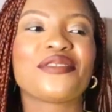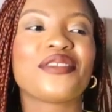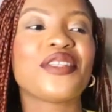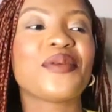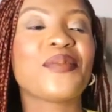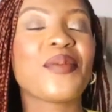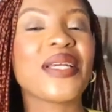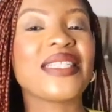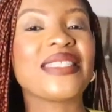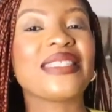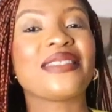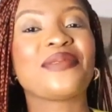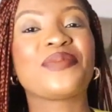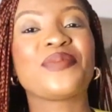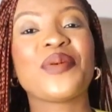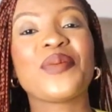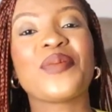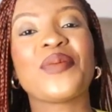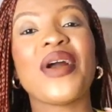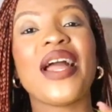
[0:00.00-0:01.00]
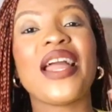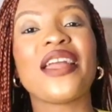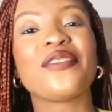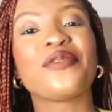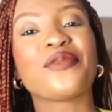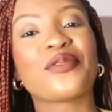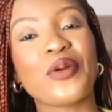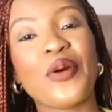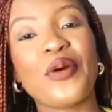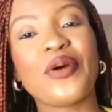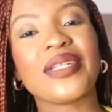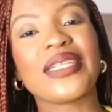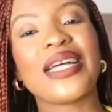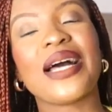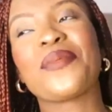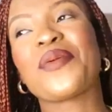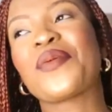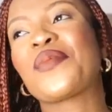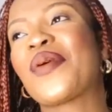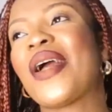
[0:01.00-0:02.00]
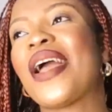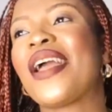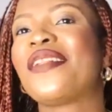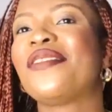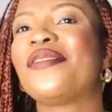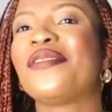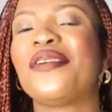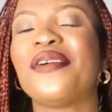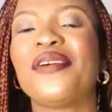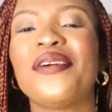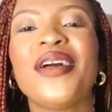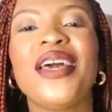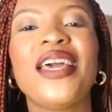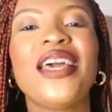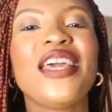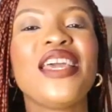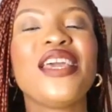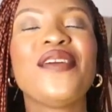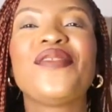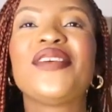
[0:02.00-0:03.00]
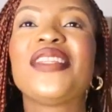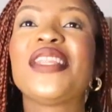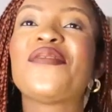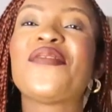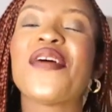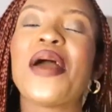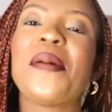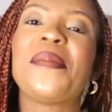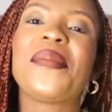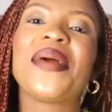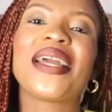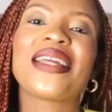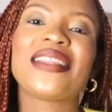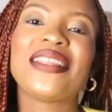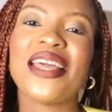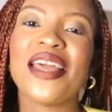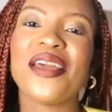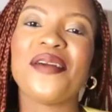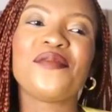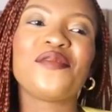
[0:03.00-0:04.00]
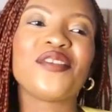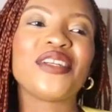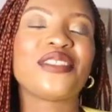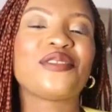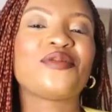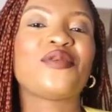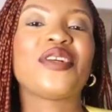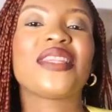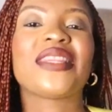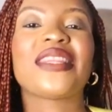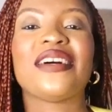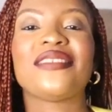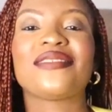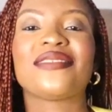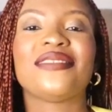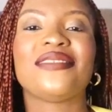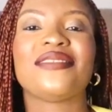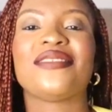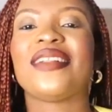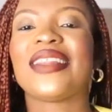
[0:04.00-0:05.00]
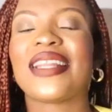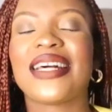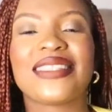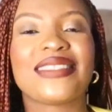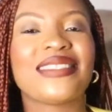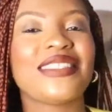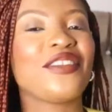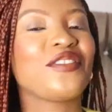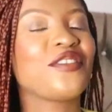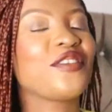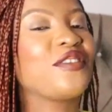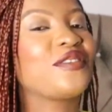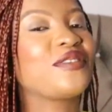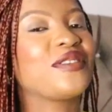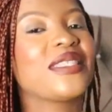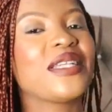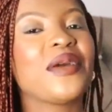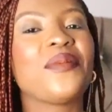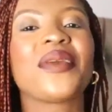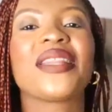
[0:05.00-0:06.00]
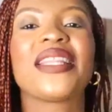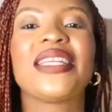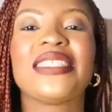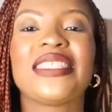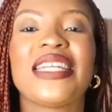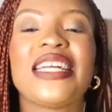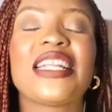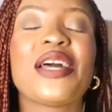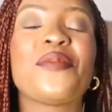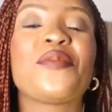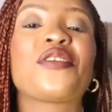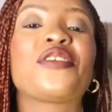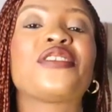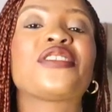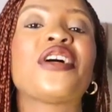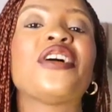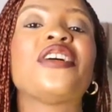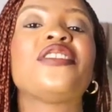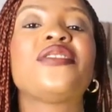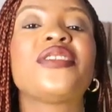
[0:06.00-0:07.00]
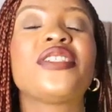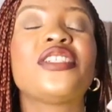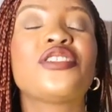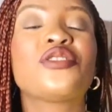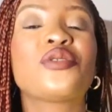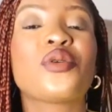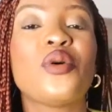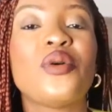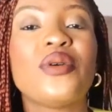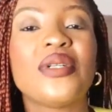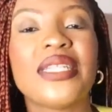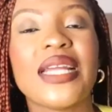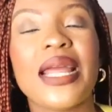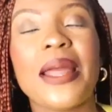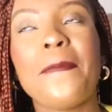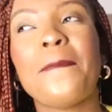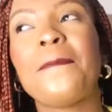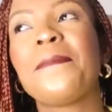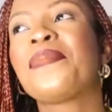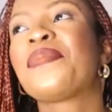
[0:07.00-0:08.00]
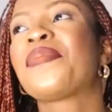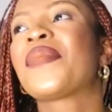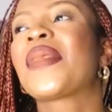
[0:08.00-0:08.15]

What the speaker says: So the persons, people I know, that people I know, even if I beg them with $1,000, they're not going to tell me the gender, because I already told them